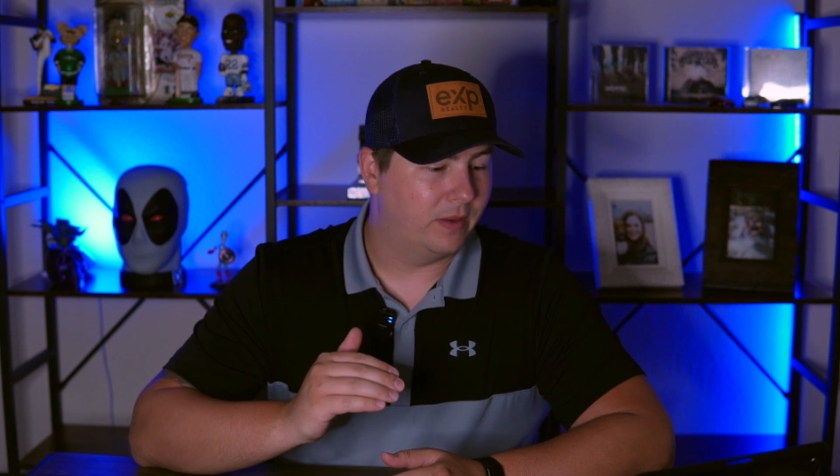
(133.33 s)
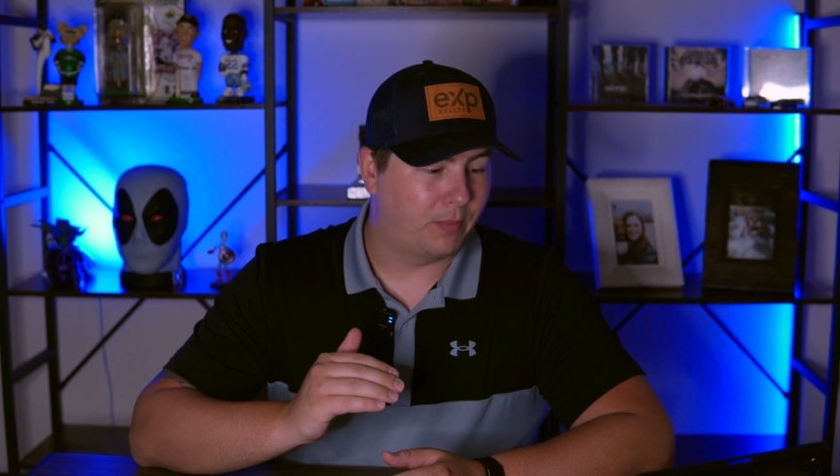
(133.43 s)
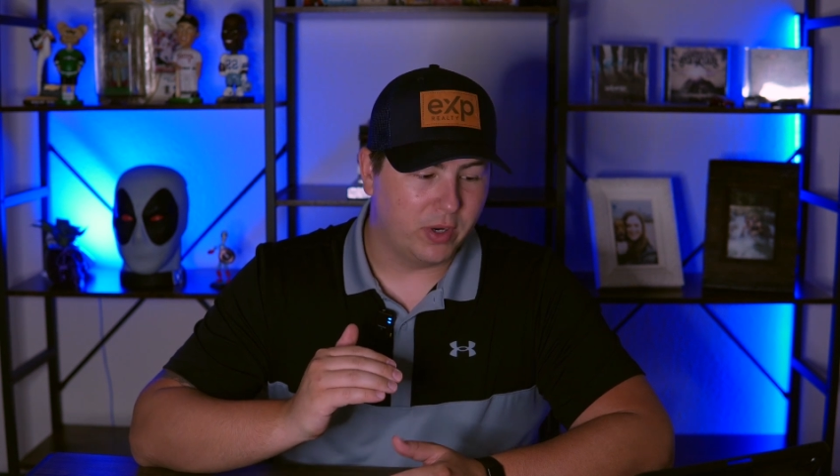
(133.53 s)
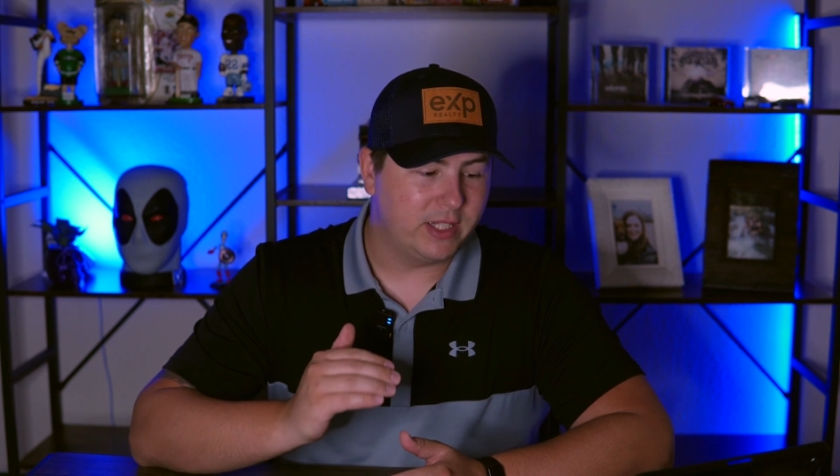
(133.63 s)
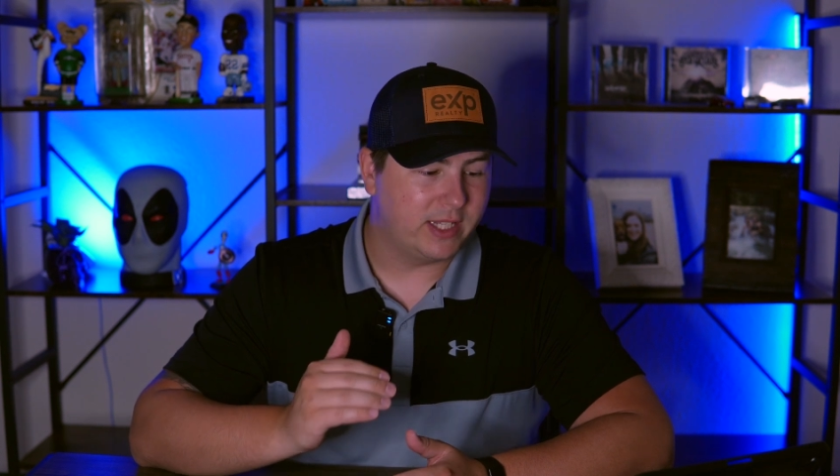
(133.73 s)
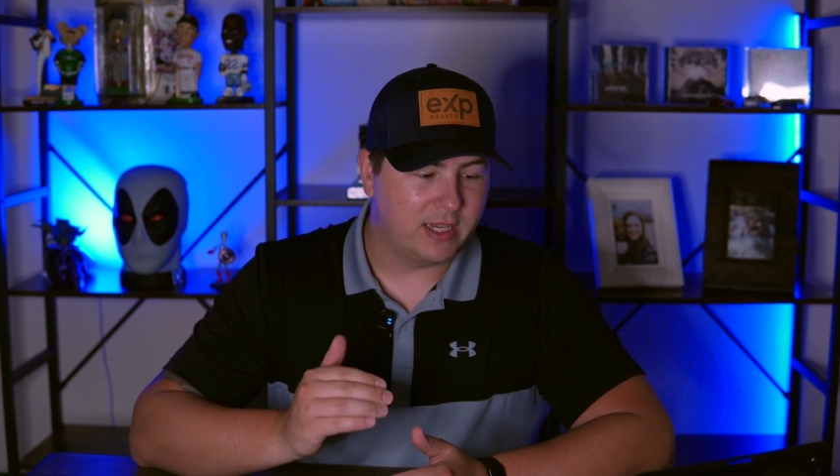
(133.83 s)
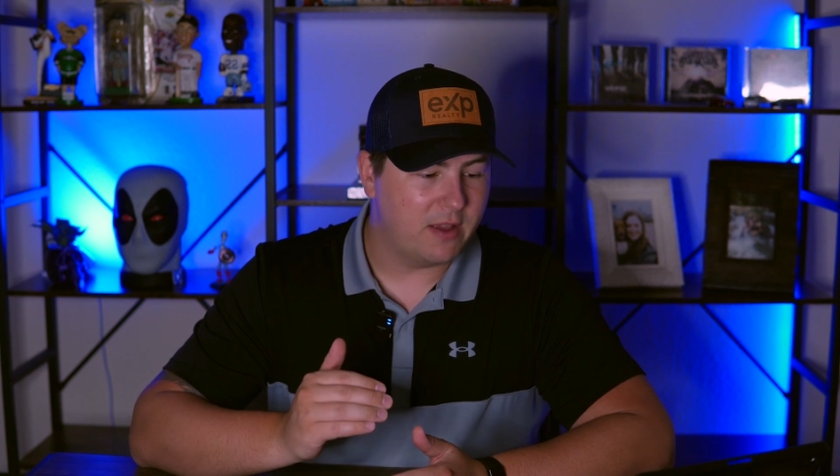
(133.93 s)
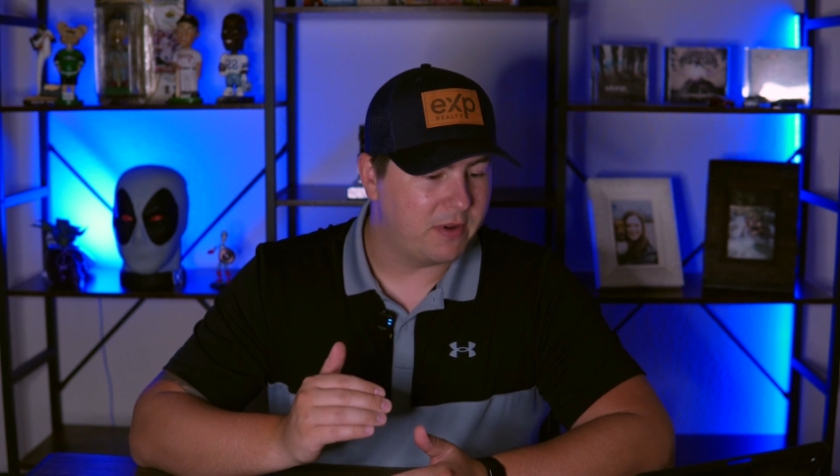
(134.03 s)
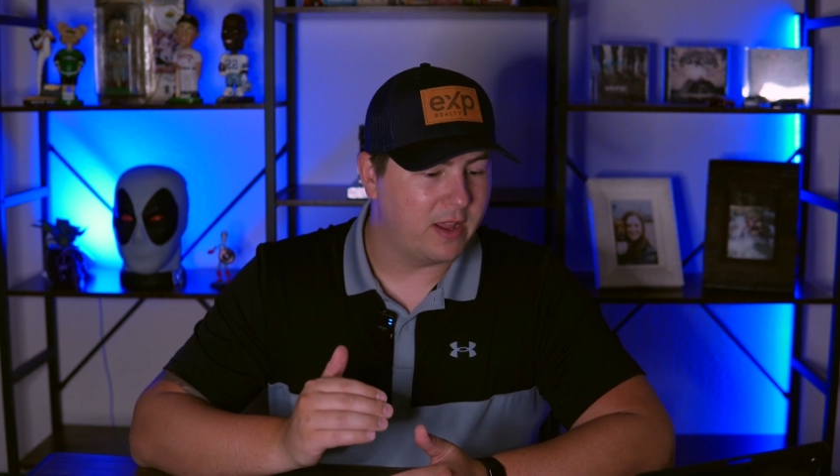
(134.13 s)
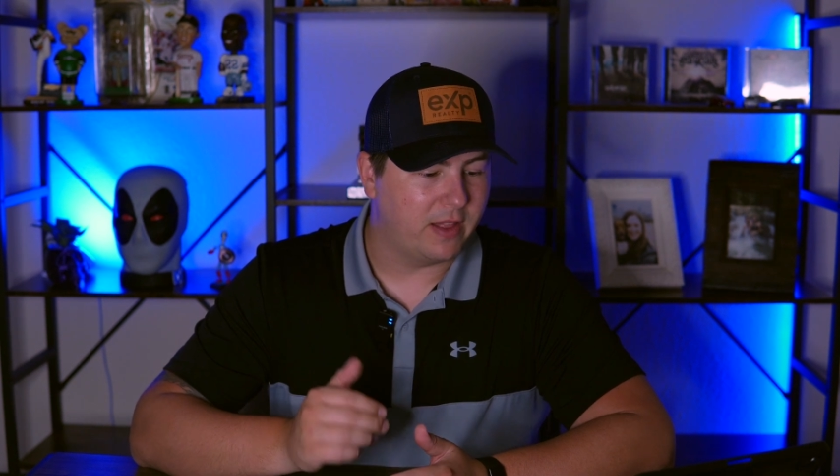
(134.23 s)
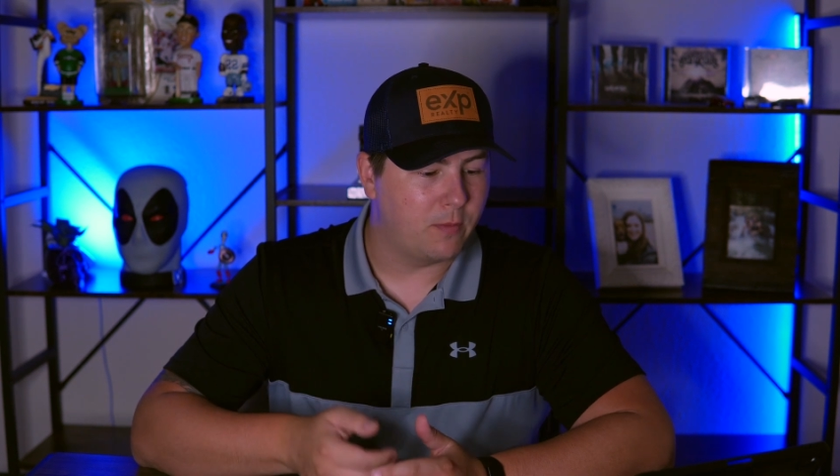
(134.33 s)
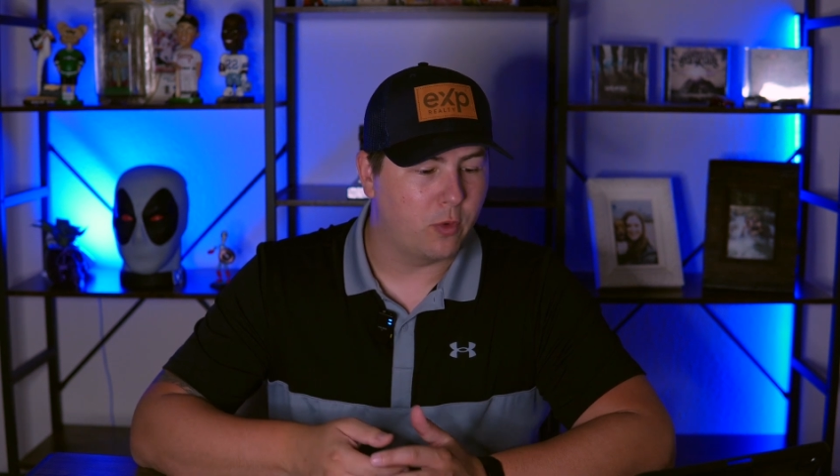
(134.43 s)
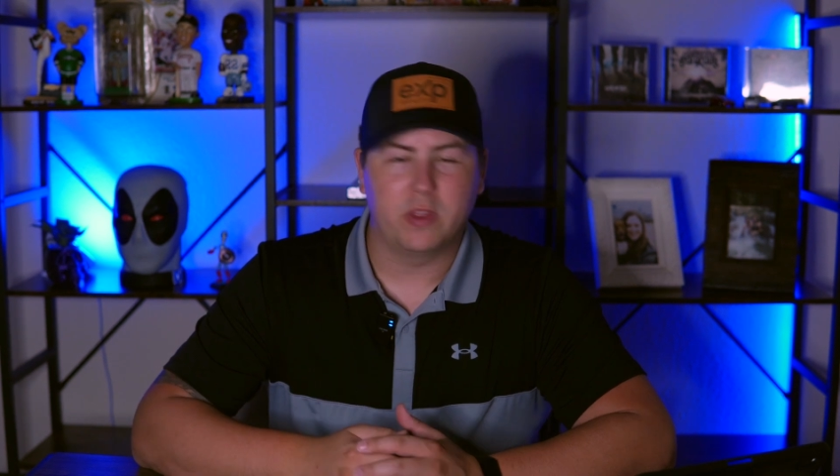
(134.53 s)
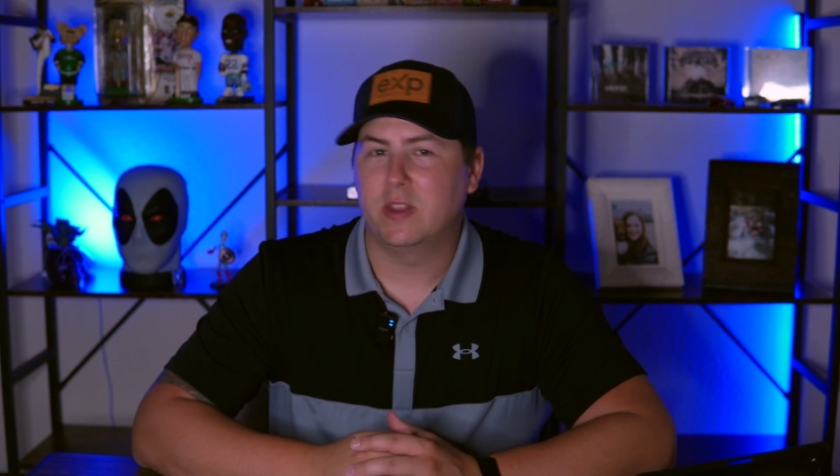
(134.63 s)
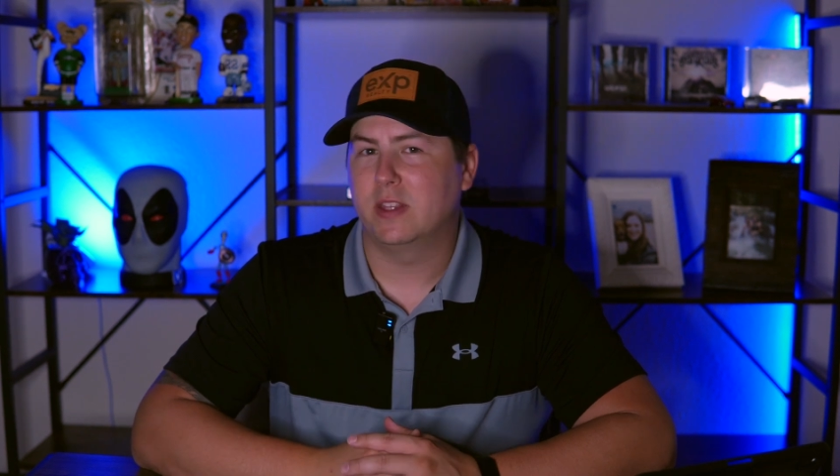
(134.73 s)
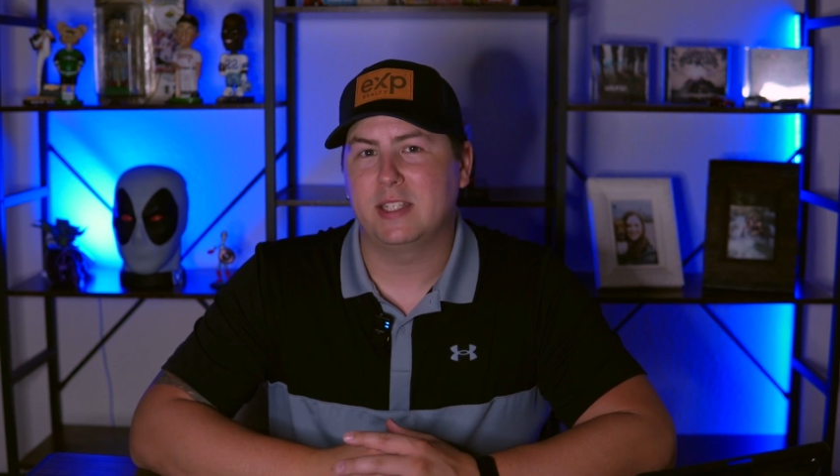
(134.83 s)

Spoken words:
pretty significantly more than the